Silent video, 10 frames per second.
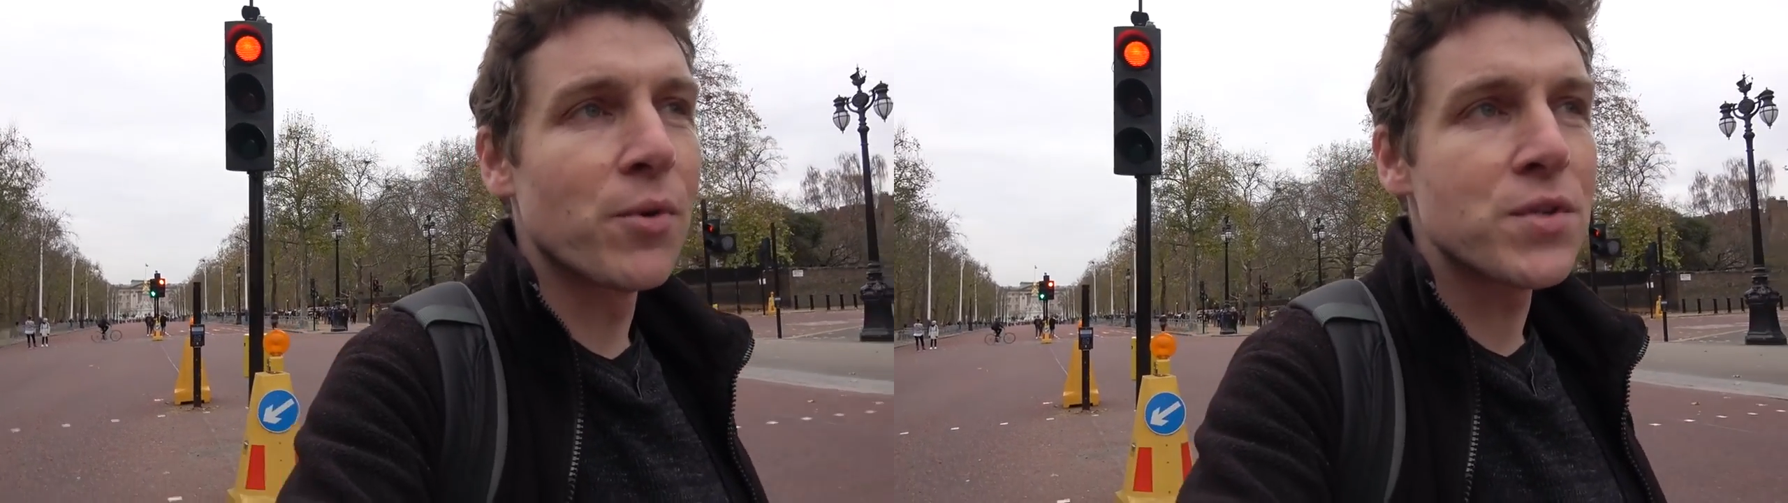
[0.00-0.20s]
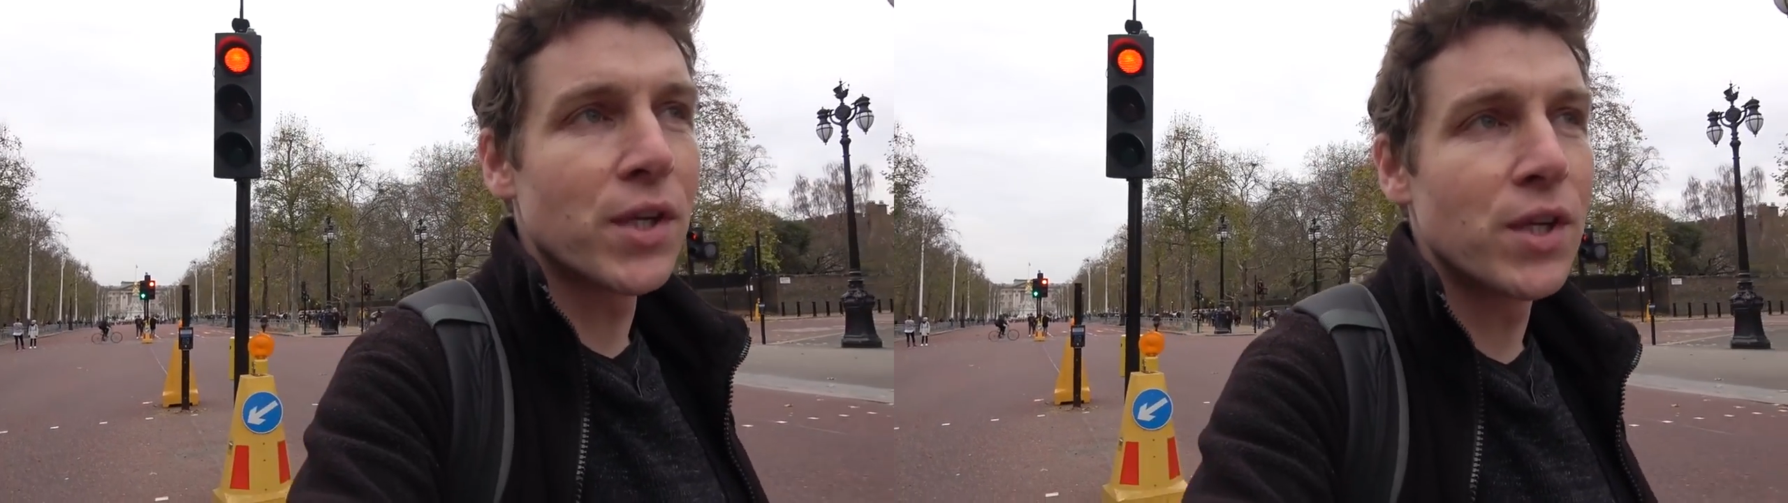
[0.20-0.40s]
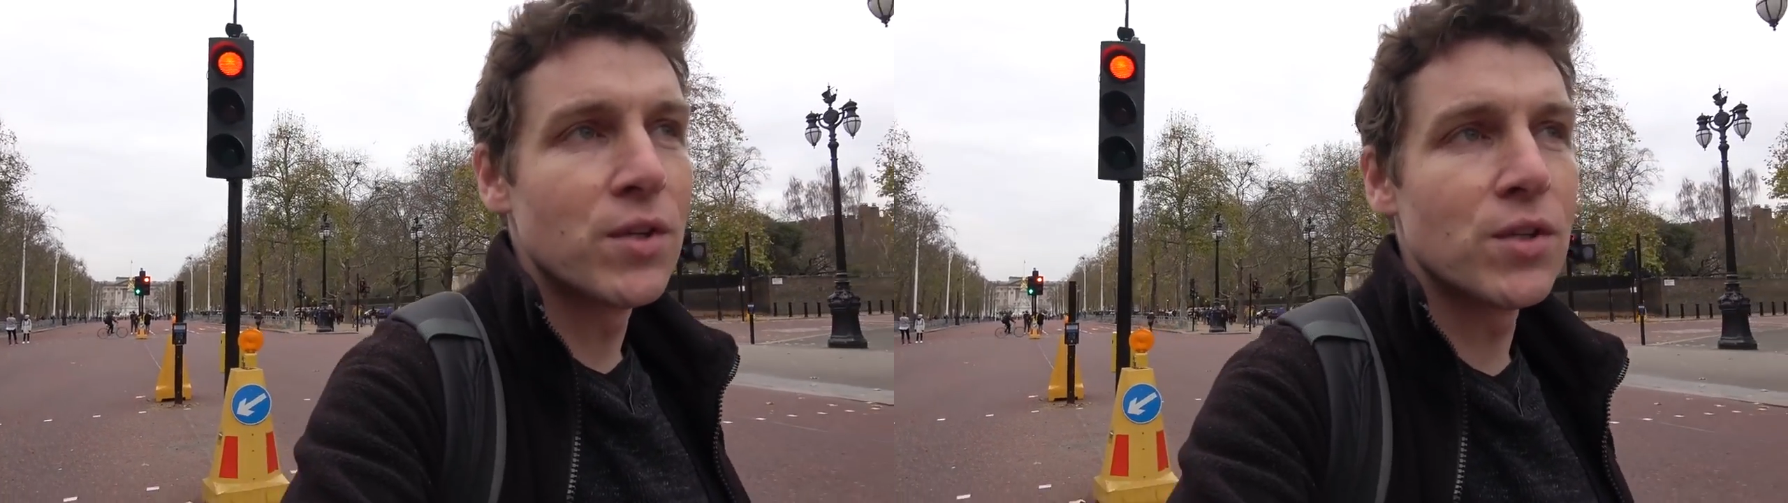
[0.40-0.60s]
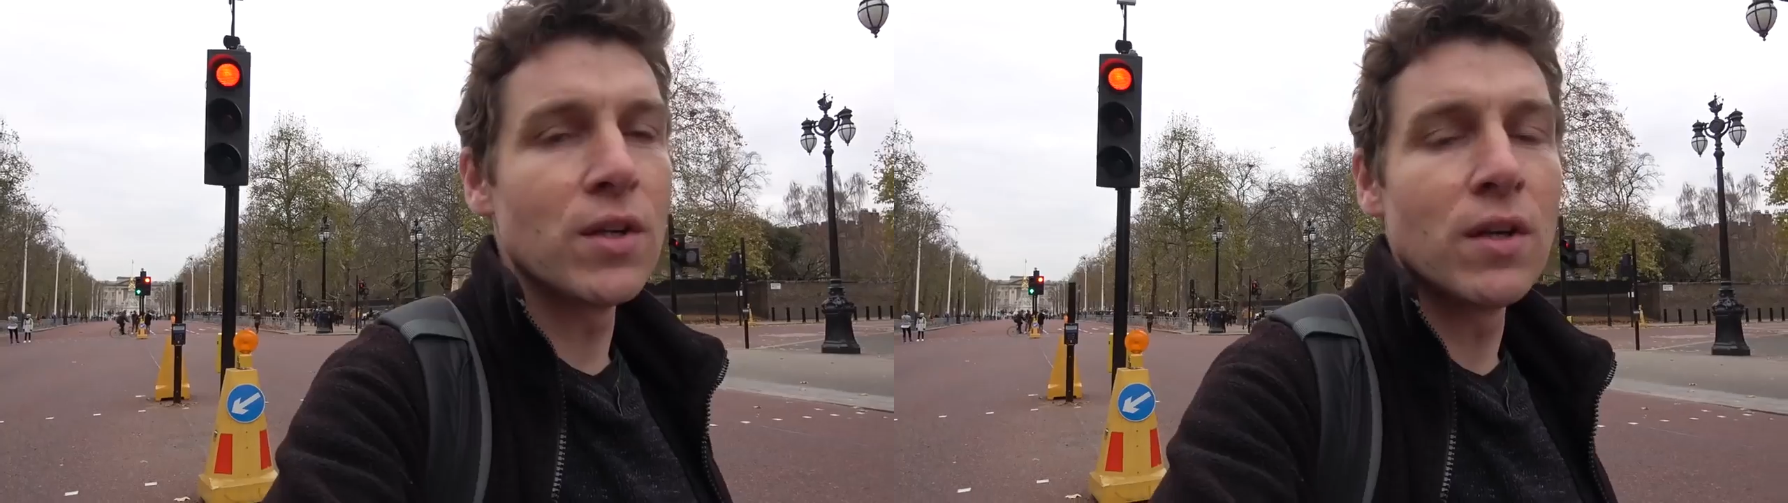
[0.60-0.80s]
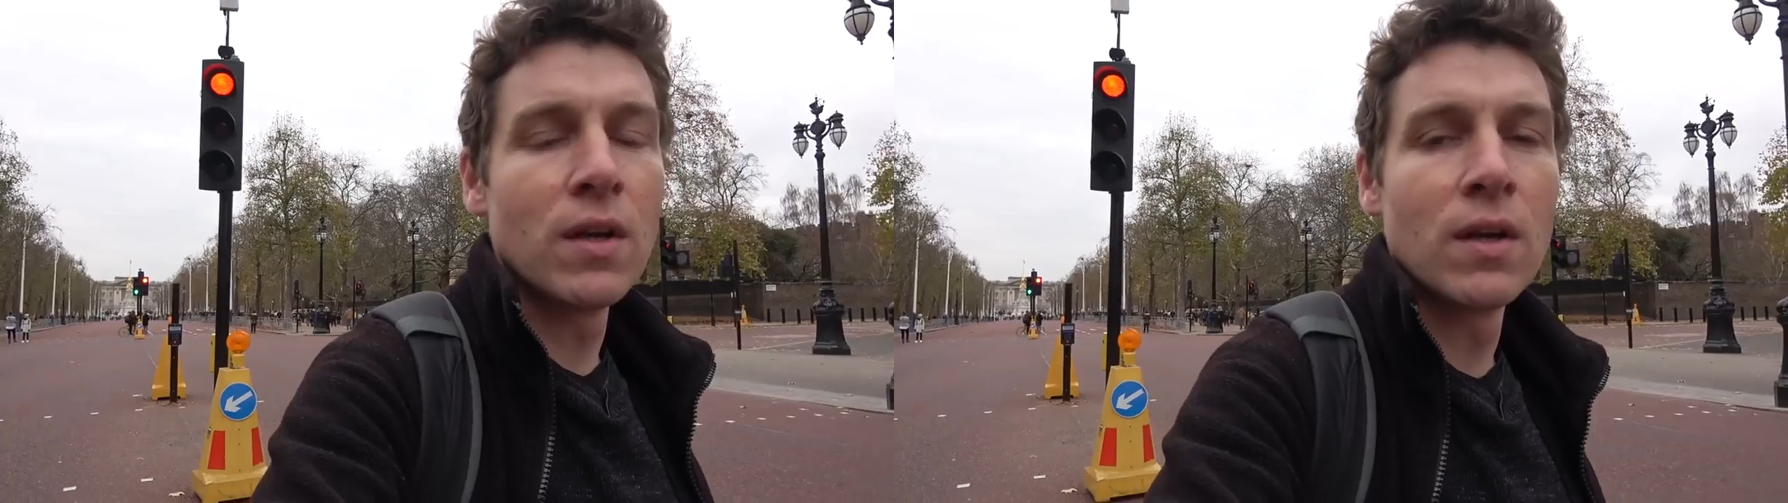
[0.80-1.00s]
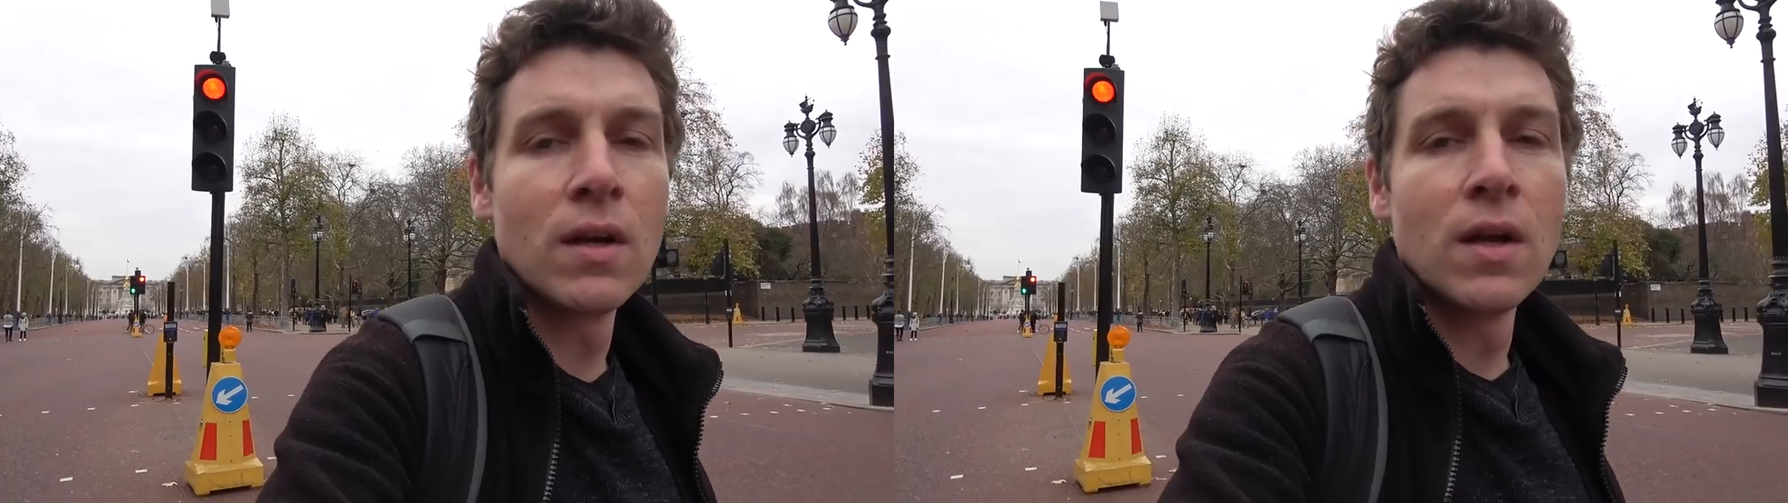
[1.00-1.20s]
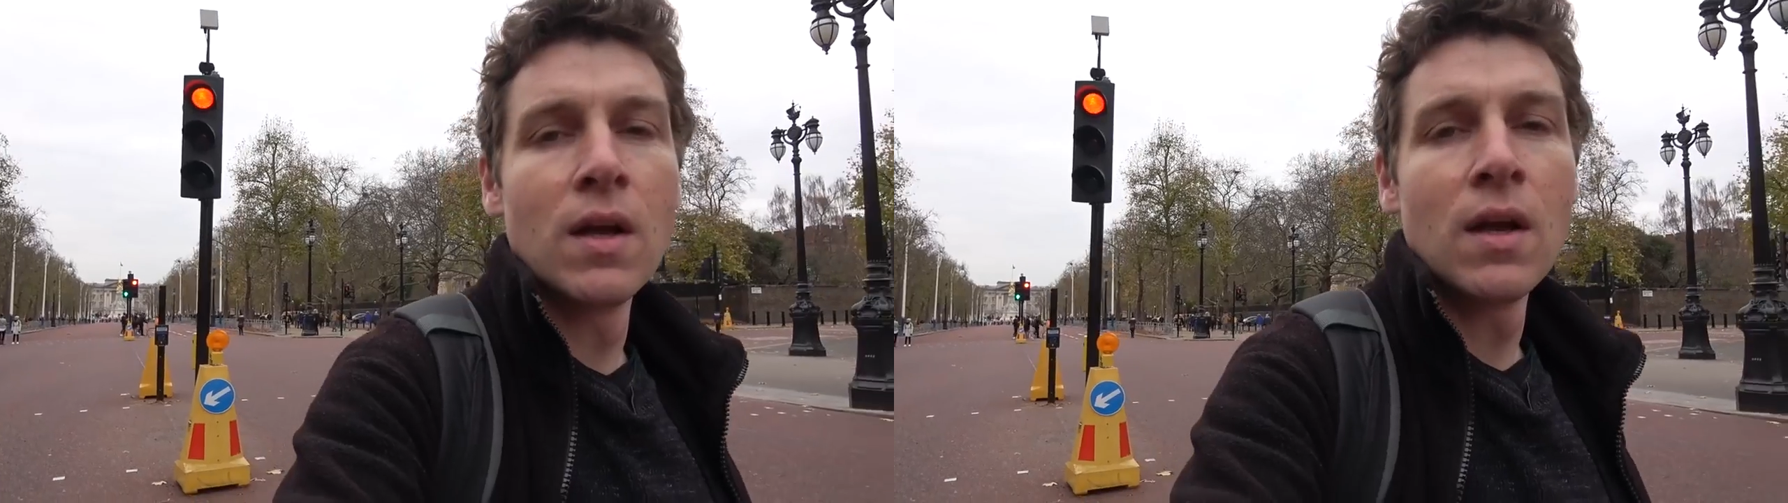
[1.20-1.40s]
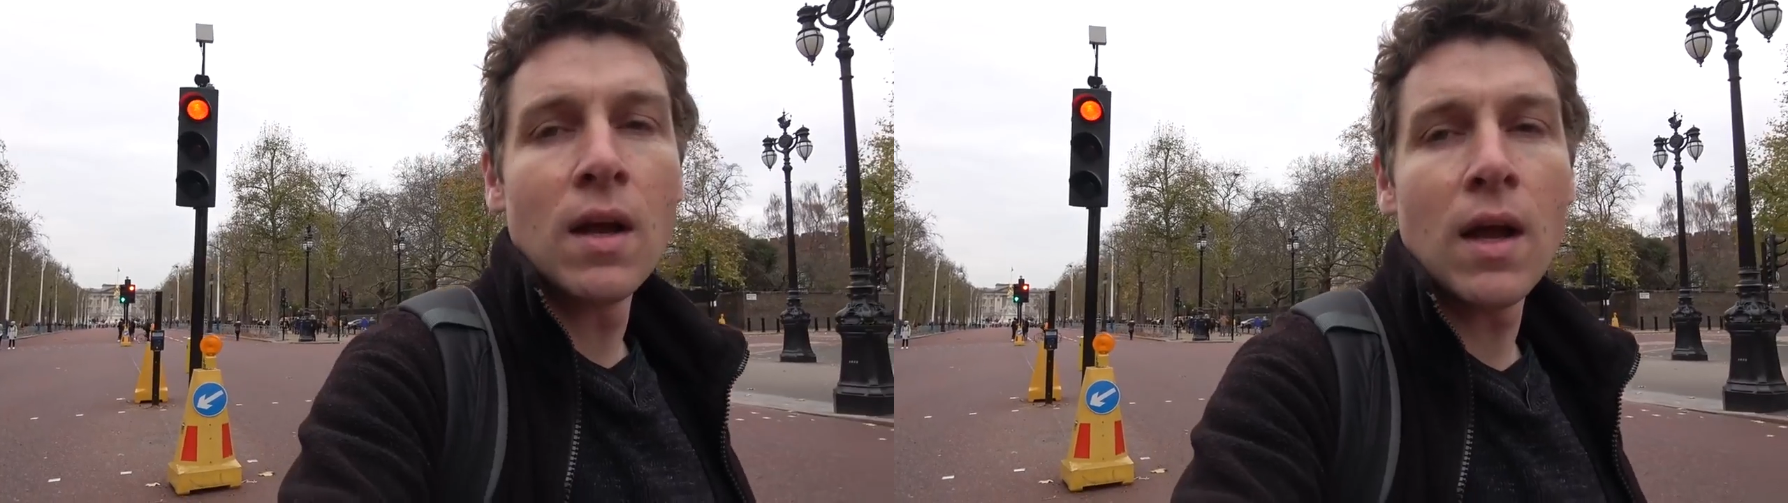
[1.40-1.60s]
prosecution.
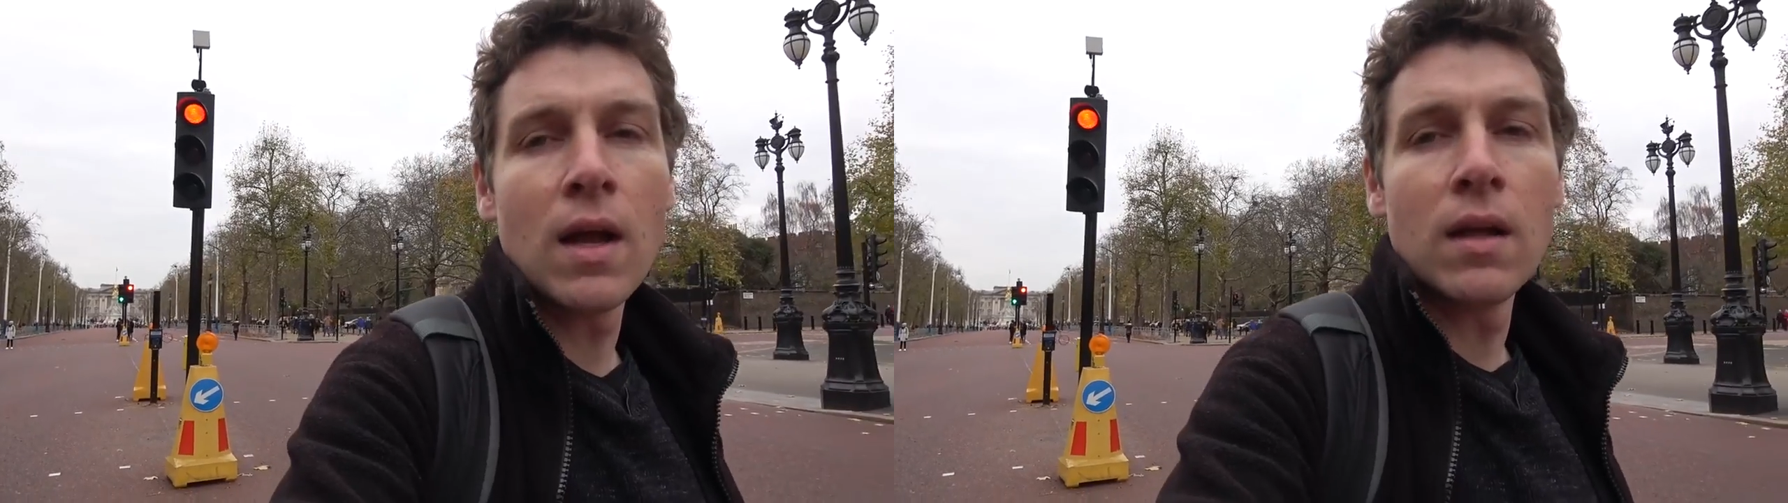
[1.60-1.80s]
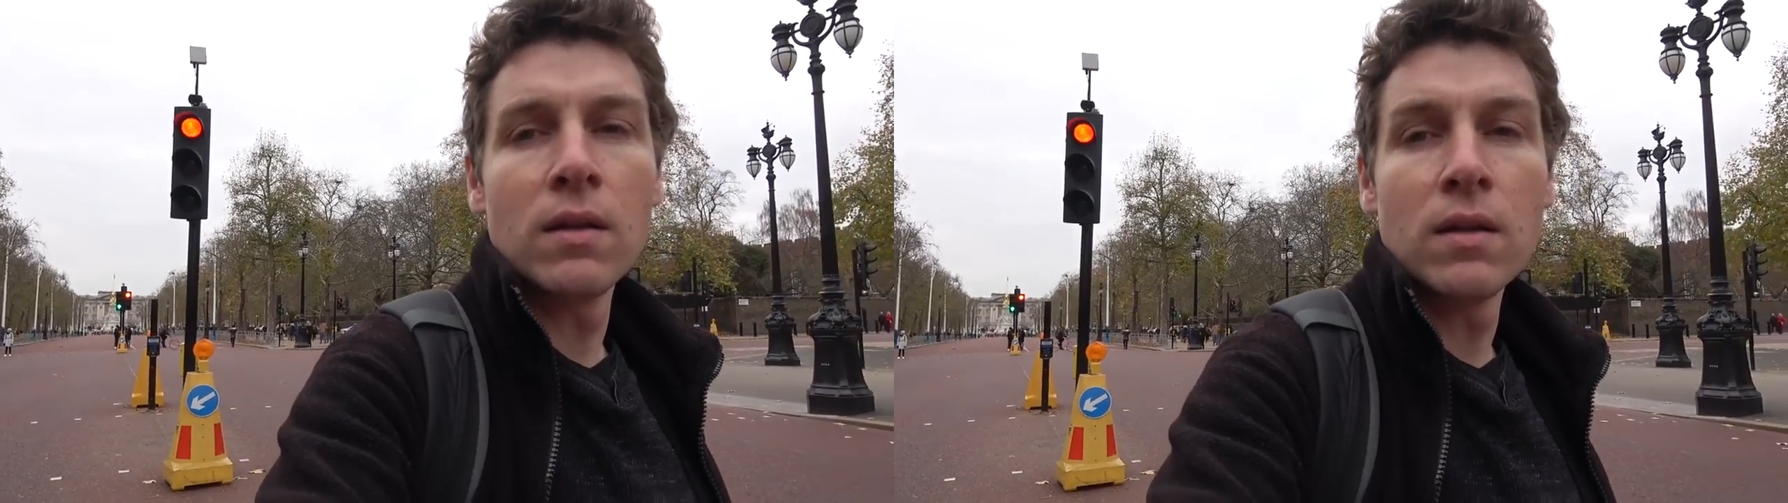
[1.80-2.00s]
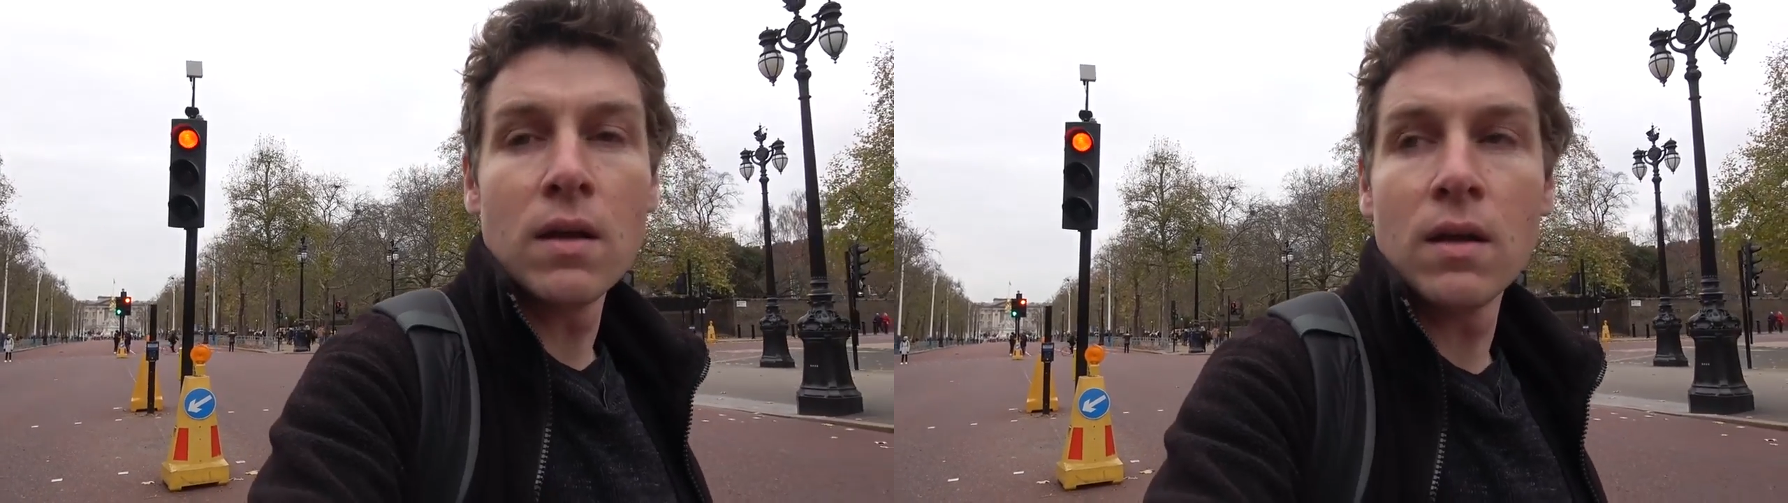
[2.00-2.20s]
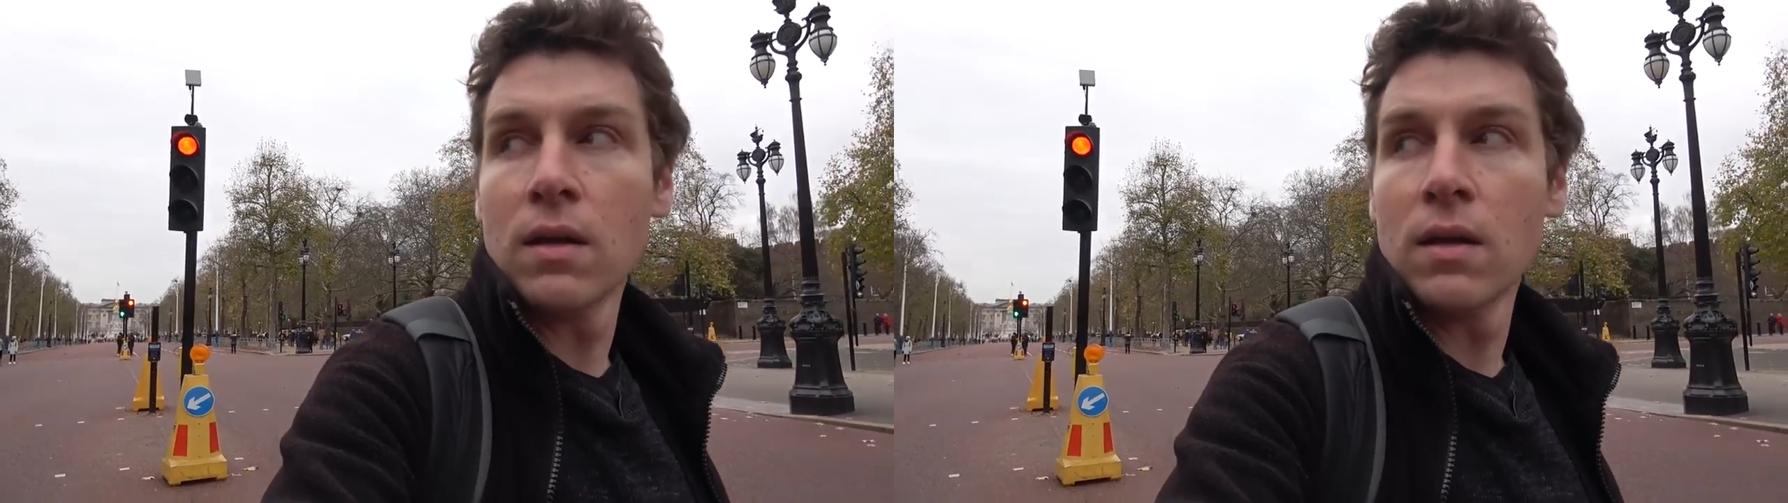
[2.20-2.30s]
And